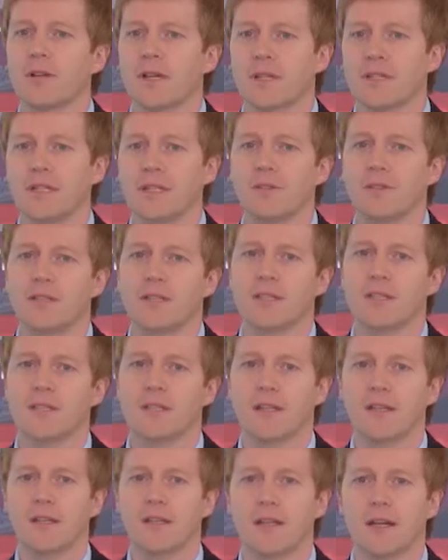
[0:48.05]

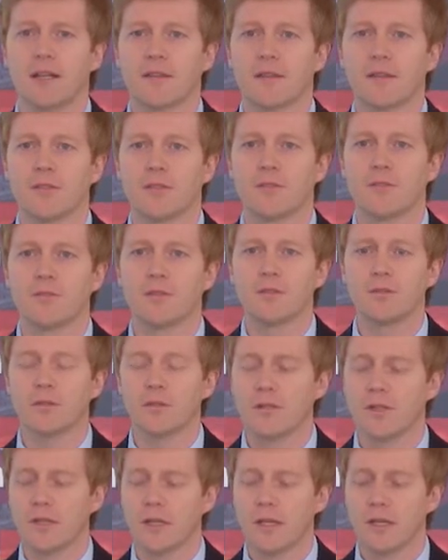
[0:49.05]
activities at, at the
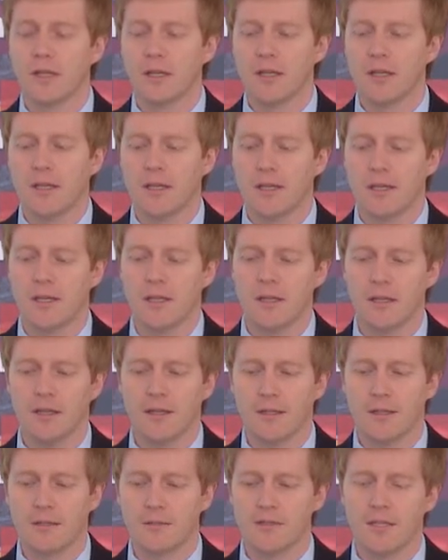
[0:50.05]
school in
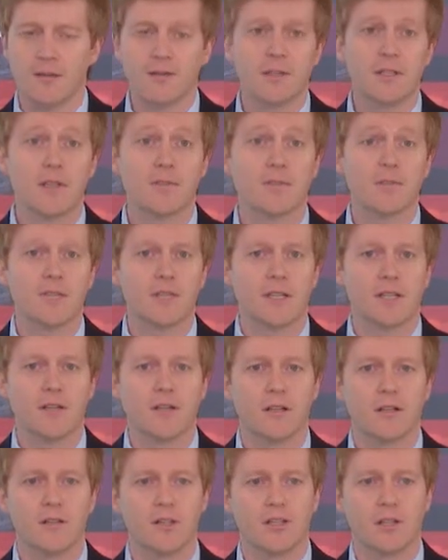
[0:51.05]
uh, seven different
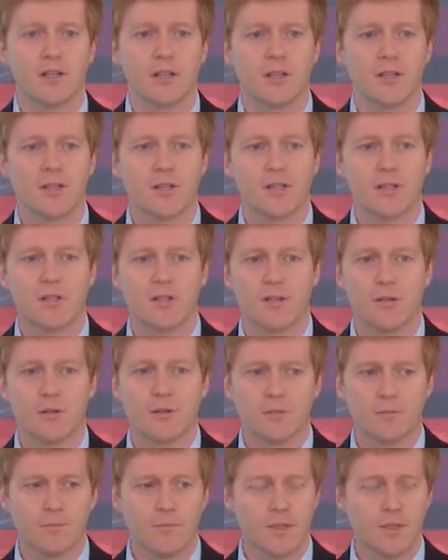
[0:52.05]
technology clusters.
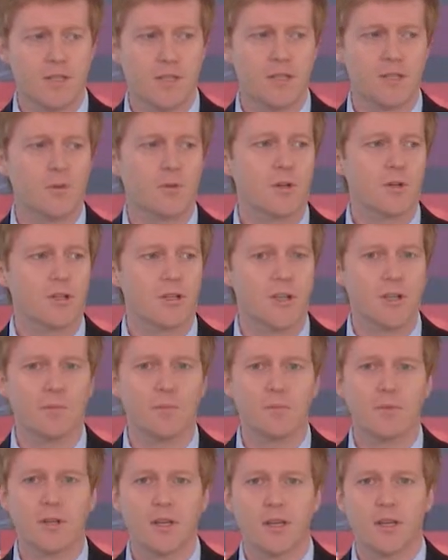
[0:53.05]
So today's
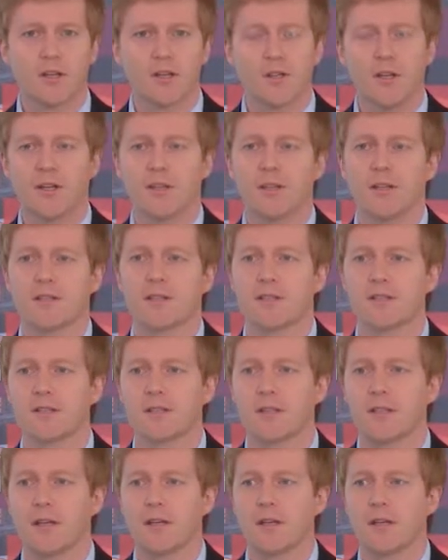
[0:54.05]
workshop targets
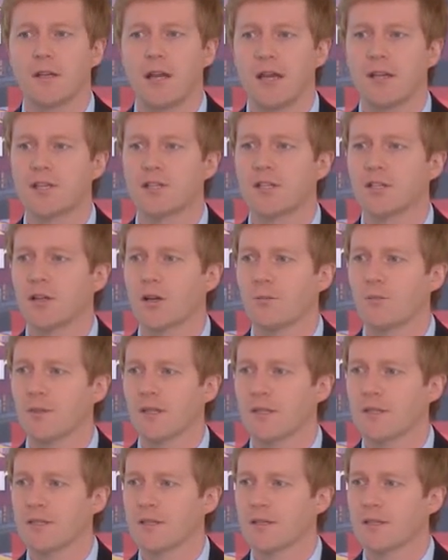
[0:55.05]
energy
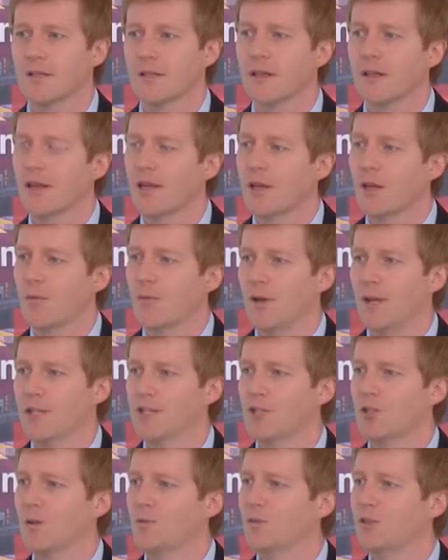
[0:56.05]
companies. But
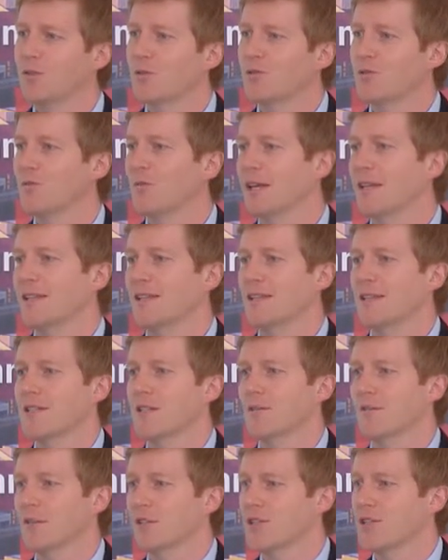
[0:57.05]
as you know, when you make these
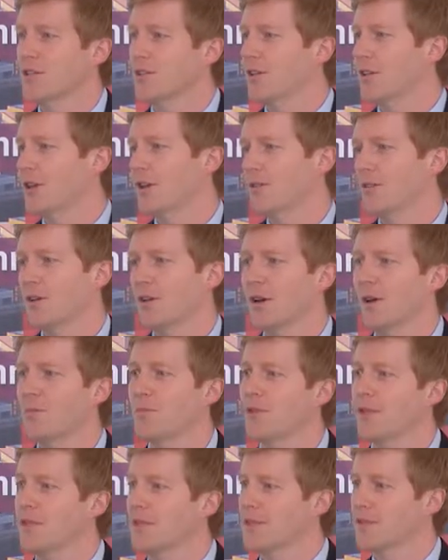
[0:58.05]
divisions, a lot of the
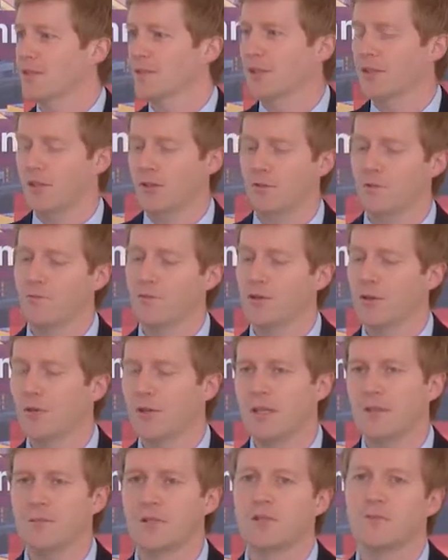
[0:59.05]
companies, you know,
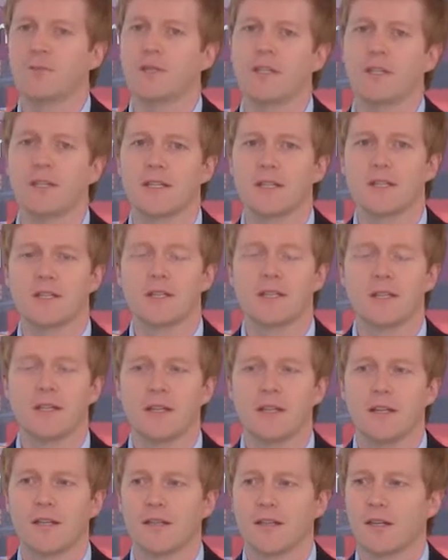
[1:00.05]
float in between these
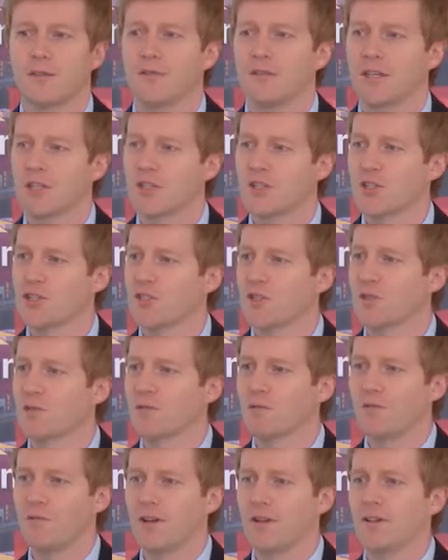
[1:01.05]
definitions. So
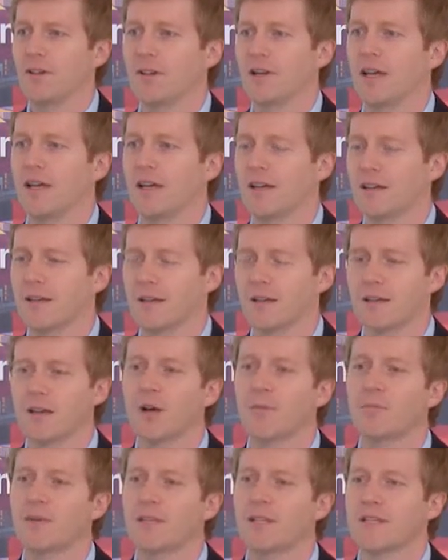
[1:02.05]
you'll find uh,
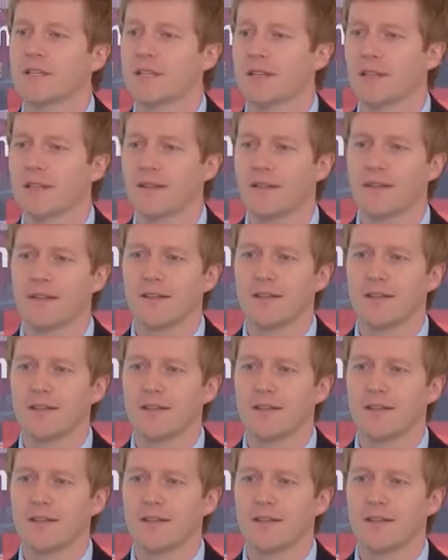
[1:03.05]
companies that,